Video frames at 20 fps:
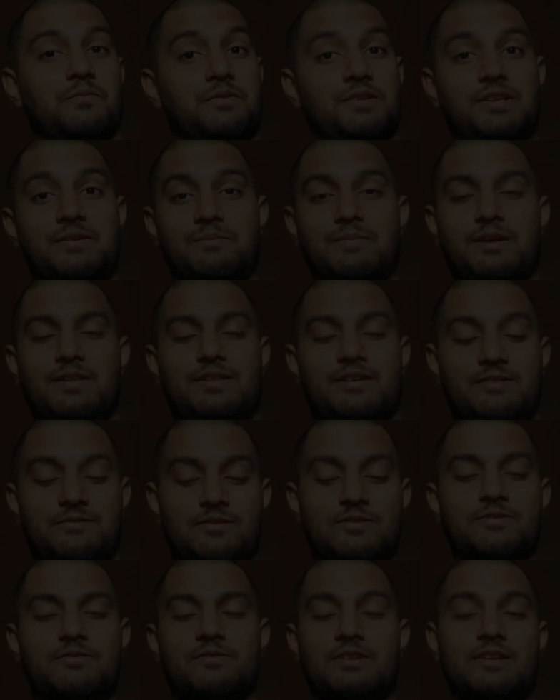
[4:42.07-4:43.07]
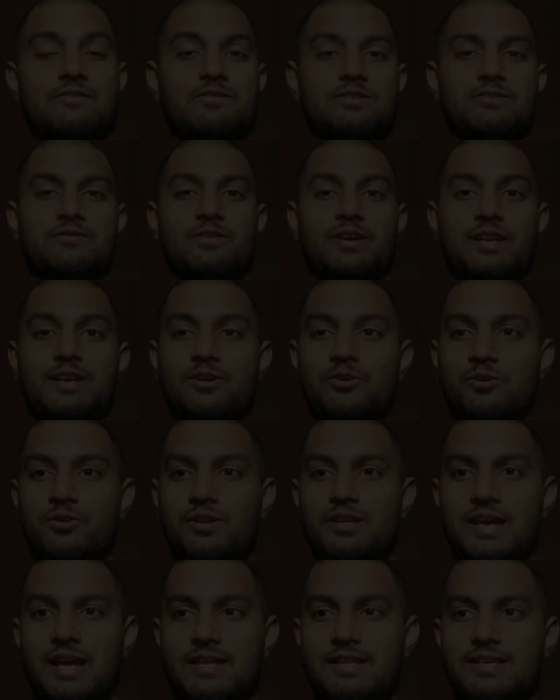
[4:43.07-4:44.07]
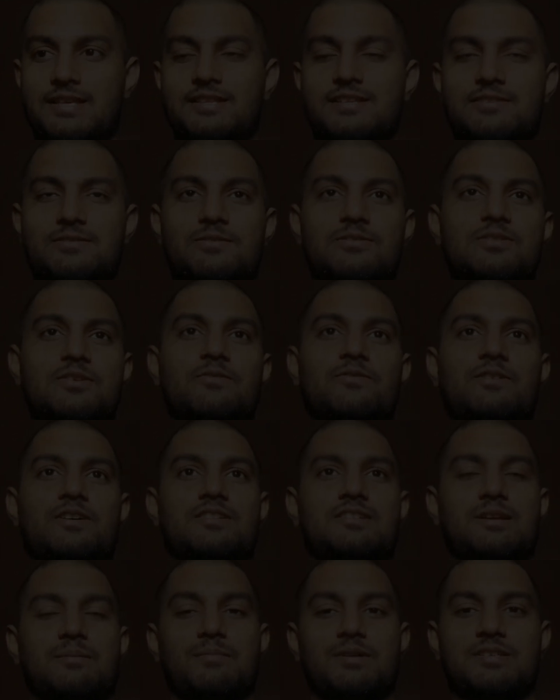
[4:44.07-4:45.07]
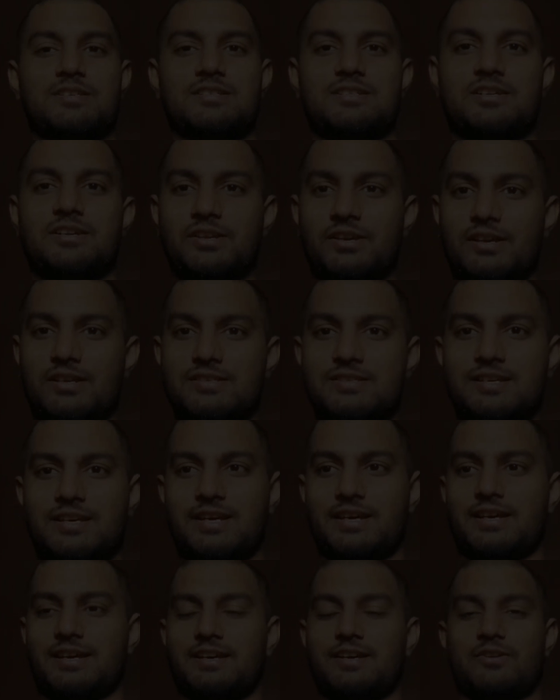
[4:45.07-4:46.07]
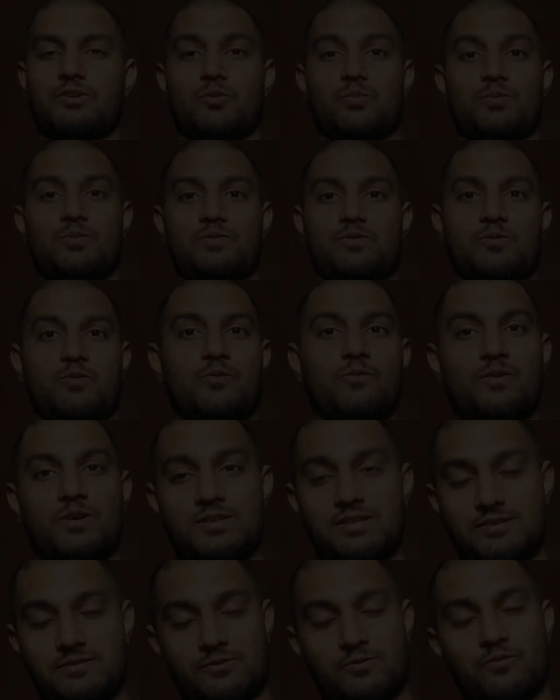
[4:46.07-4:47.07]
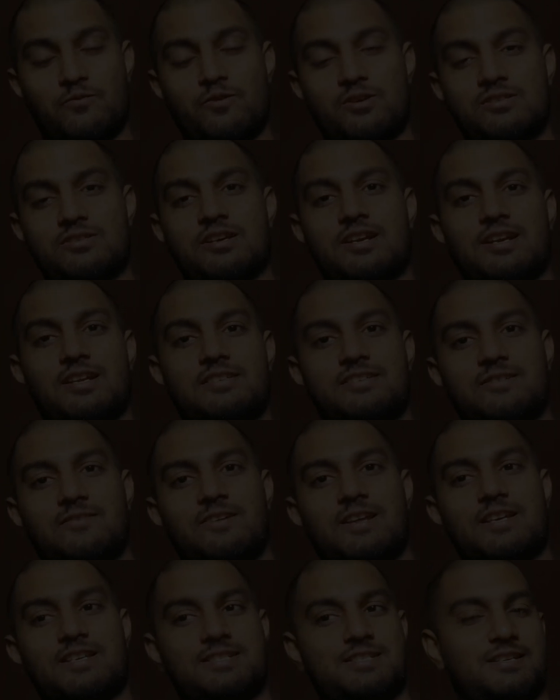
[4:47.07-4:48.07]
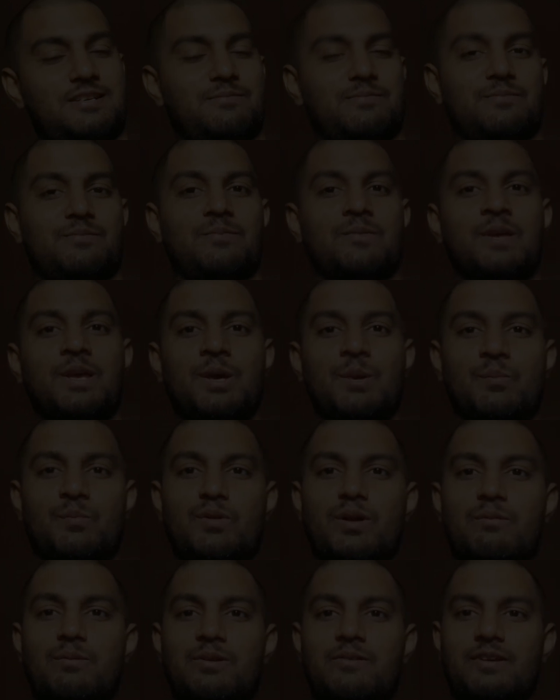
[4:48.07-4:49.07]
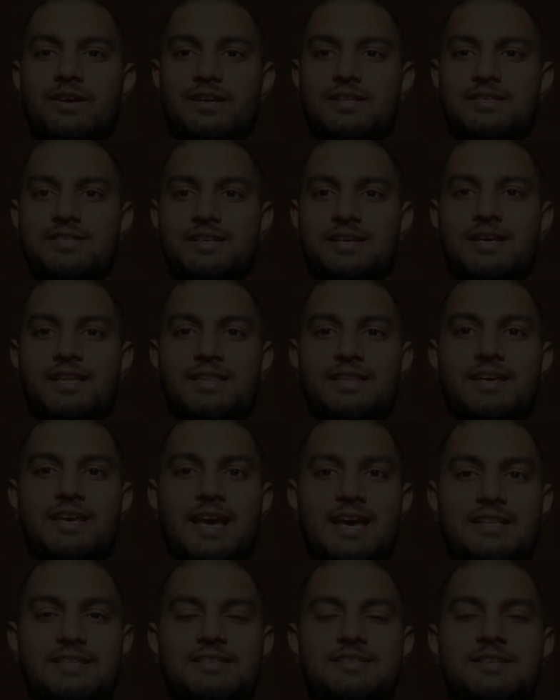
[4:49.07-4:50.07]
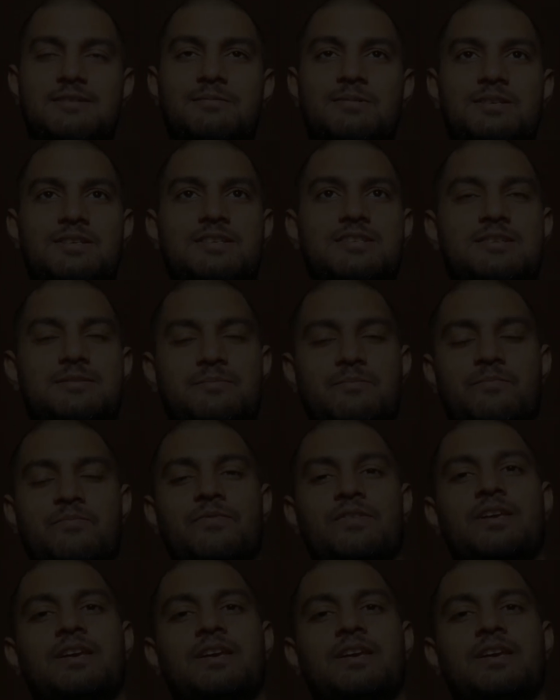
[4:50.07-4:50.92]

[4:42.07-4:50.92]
whim, and that was a very good. I think this was the first number system, you can say. Rome was the early civilization, probably we can say, and they had this number system,